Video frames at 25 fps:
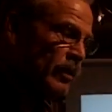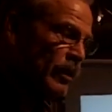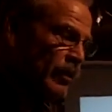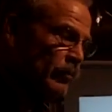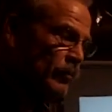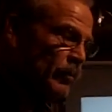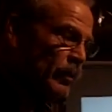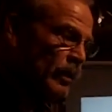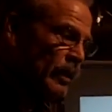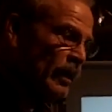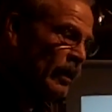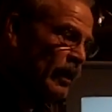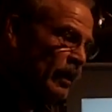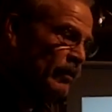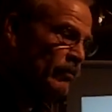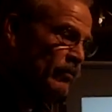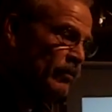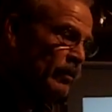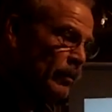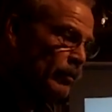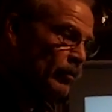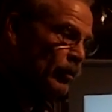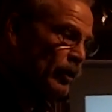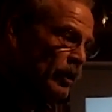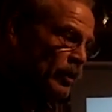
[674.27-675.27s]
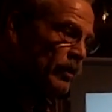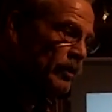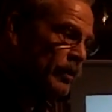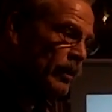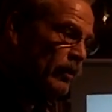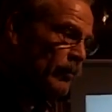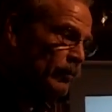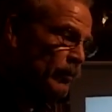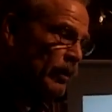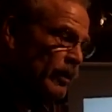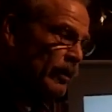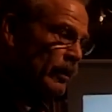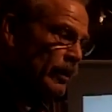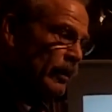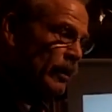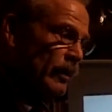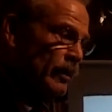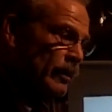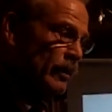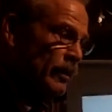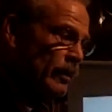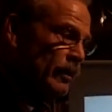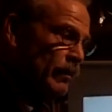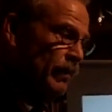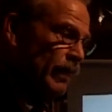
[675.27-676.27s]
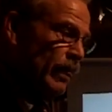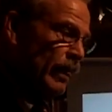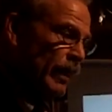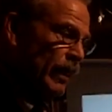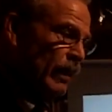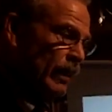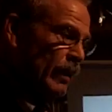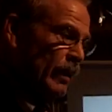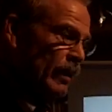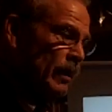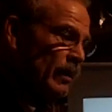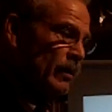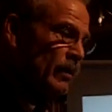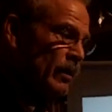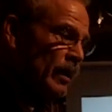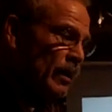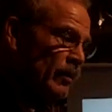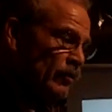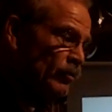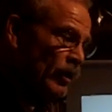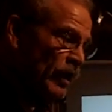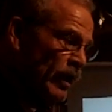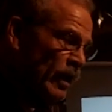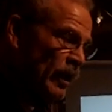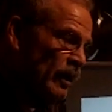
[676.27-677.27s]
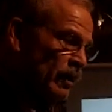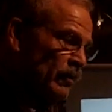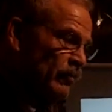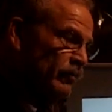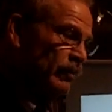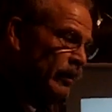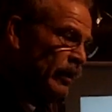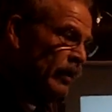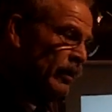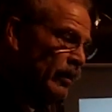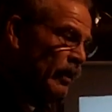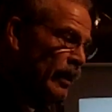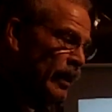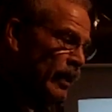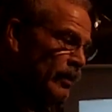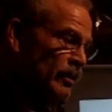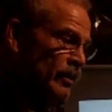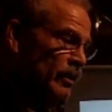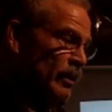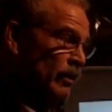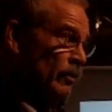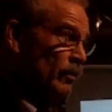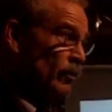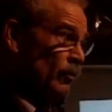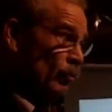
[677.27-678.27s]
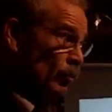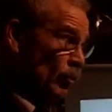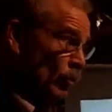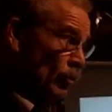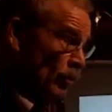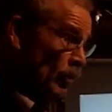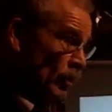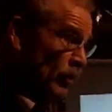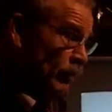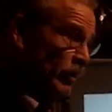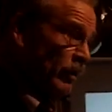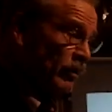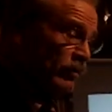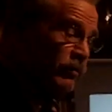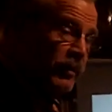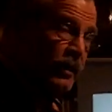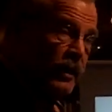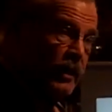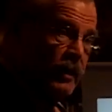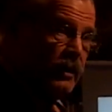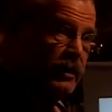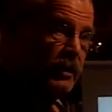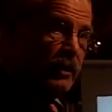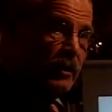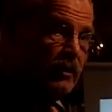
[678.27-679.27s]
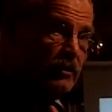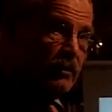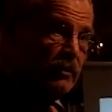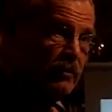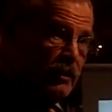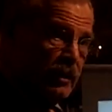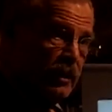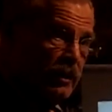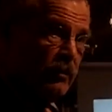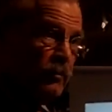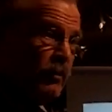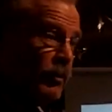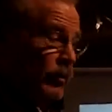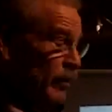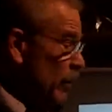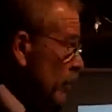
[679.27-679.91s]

government and from the British government that uh, that if we had a fair election and it was ruled to be fair, that it